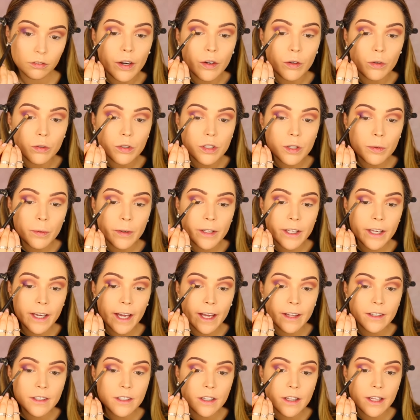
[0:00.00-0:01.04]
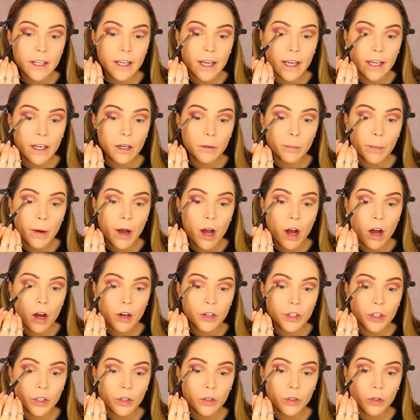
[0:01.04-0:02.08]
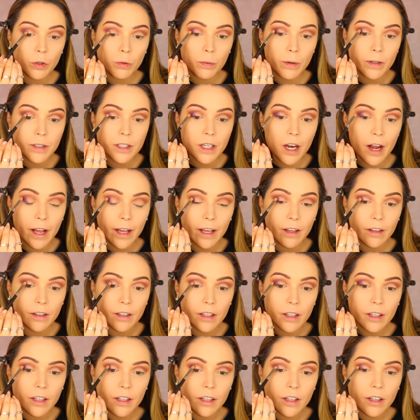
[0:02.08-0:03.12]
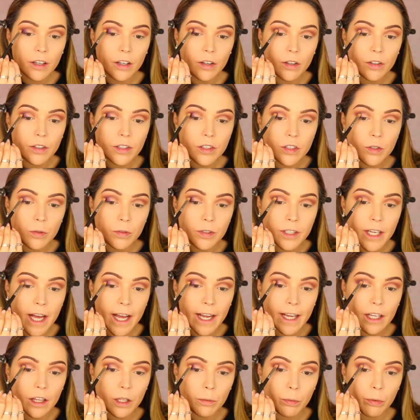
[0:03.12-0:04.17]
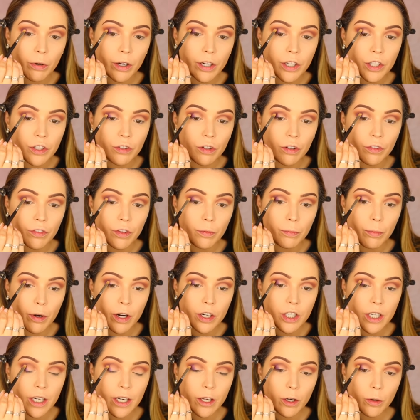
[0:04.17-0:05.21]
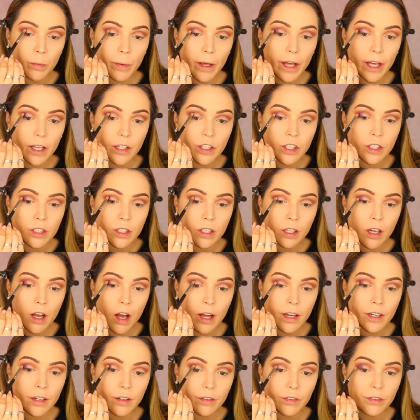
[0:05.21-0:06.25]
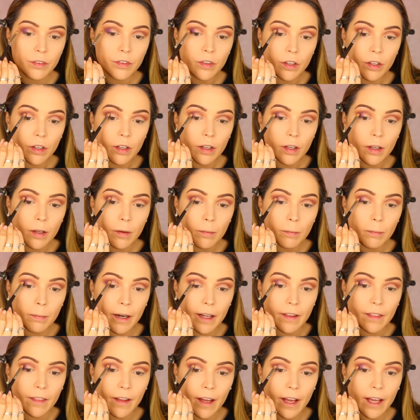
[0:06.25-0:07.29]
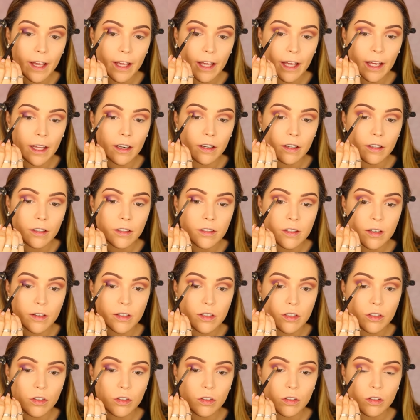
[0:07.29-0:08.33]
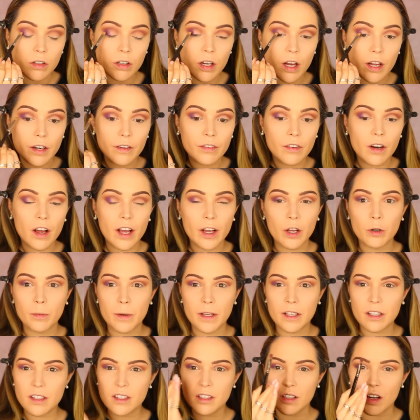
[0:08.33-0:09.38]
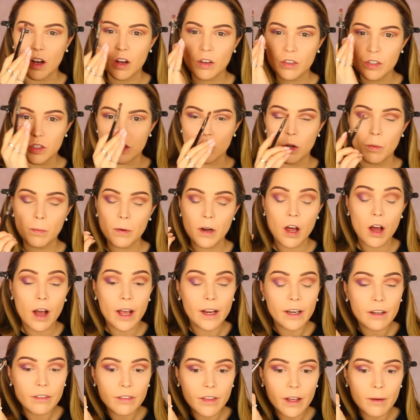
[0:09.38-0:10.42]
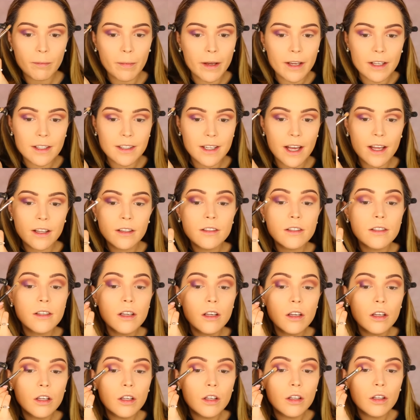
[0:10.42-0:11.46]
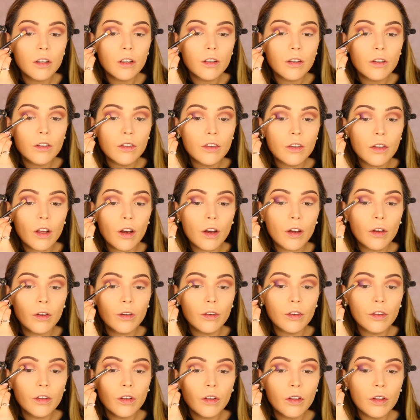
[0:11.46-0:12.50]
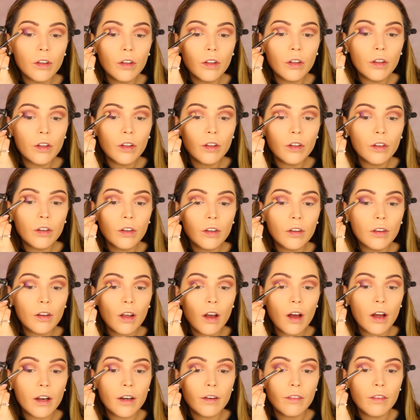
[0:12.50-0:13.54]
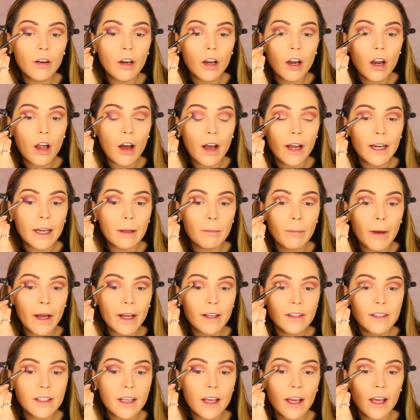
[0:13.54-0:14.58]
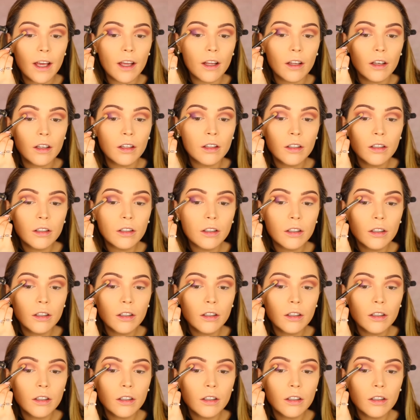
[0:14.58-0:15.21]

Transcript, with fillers: And also when you get to the inner part, you can almost like sort of take the pressure off the brush a little bit just to kind of blend that in so it's not kind of like going to be a start-stop line if that makes sense. So just kind of lightly pass it in.